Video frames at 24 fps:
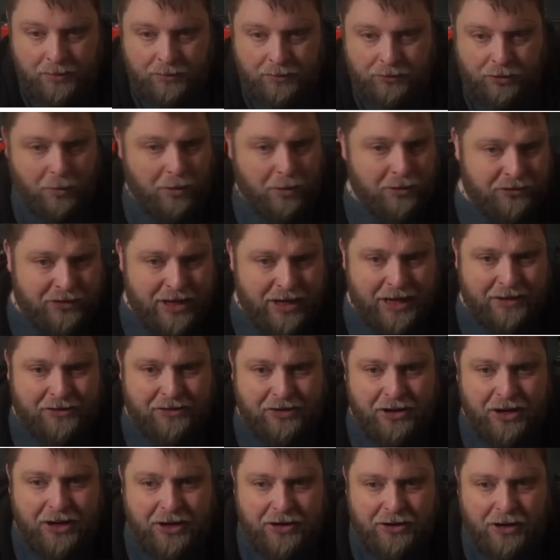So once they're
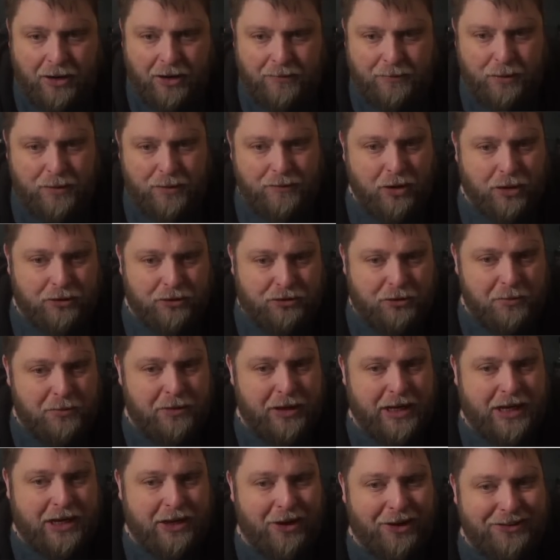turned off, we've got
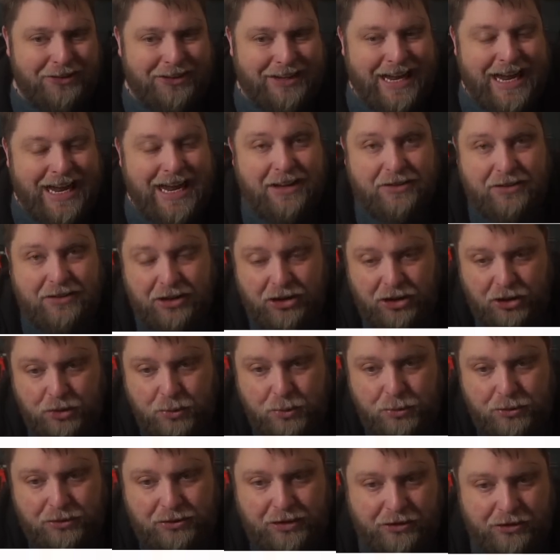something called data
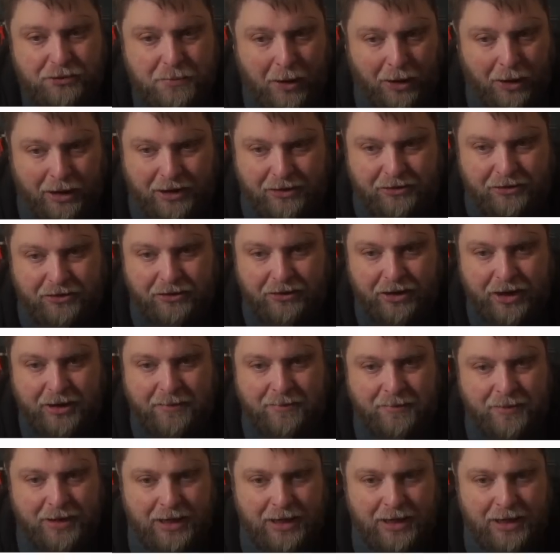usage monitoring.